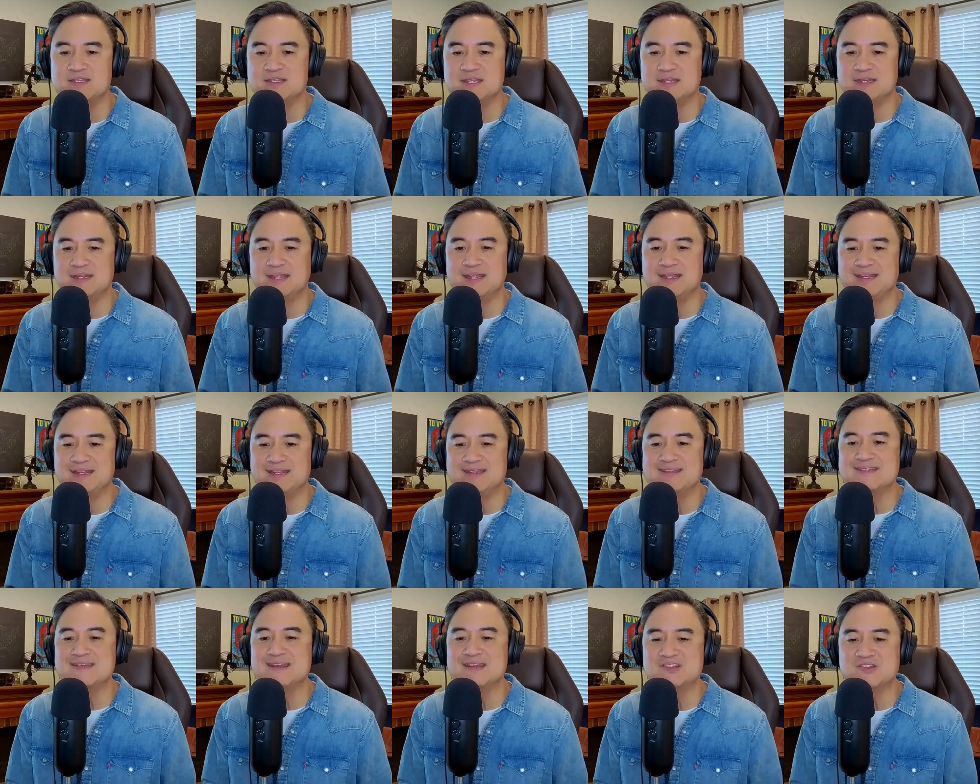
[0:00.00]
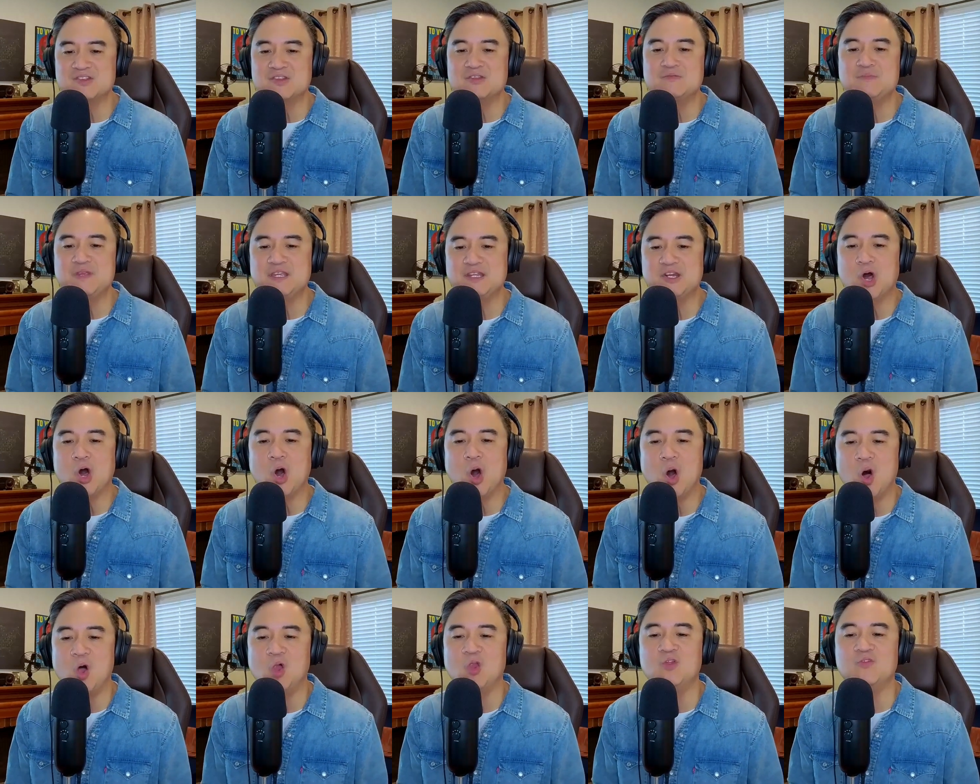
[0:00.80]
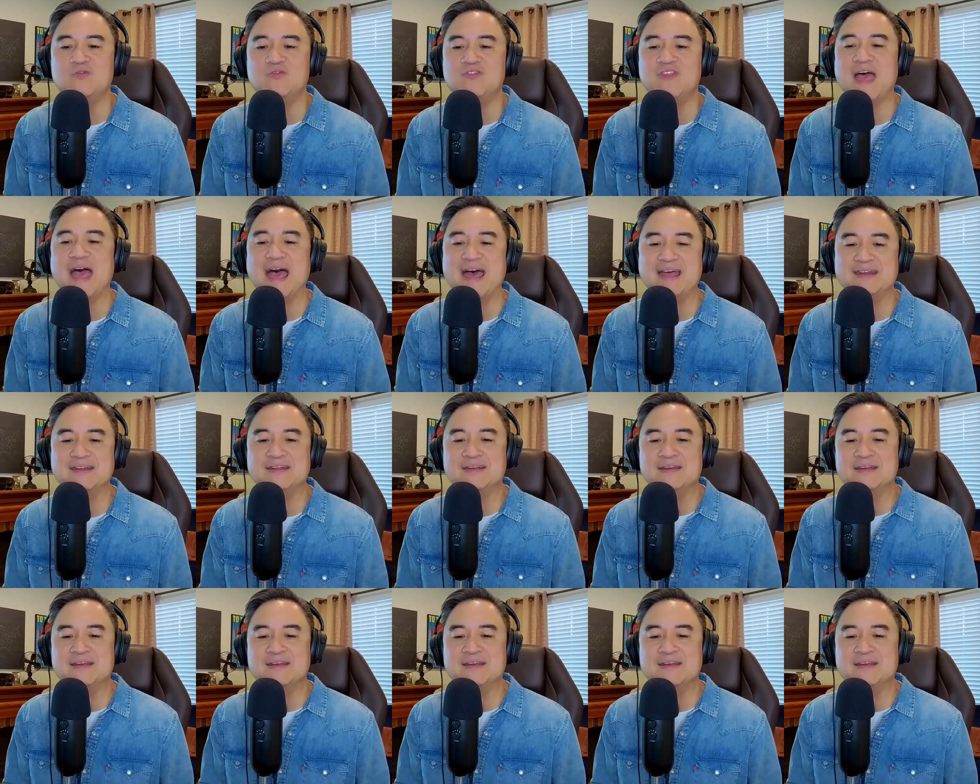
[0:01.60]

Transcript: It doesn't necessarily mean all of that.